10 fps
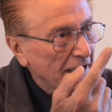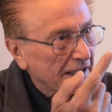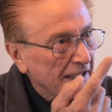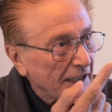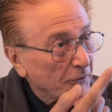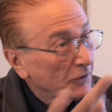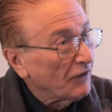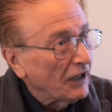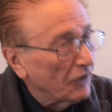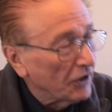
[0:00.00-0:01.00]
like that with
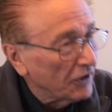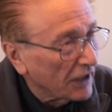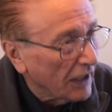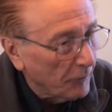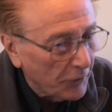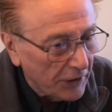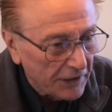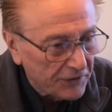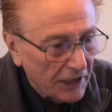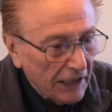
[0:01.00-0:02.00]
500
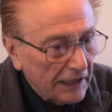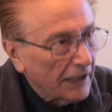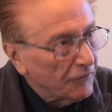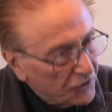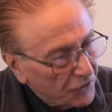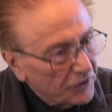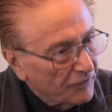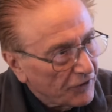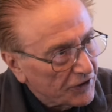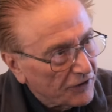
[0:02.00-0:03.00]
companies gives you
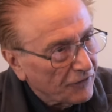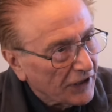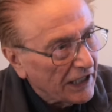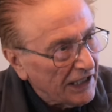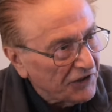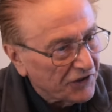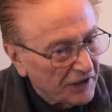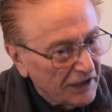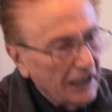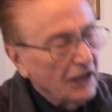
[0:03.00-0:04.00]

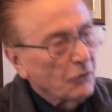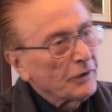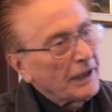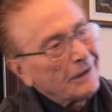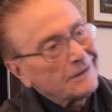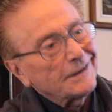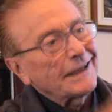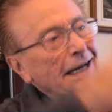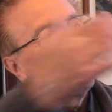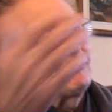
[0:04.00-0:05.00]
diversification without the
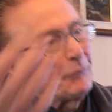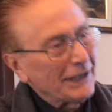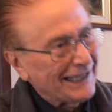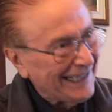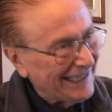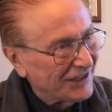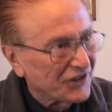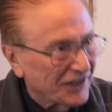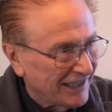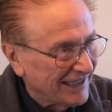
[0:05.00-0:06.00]

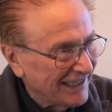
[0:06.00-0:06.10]
complication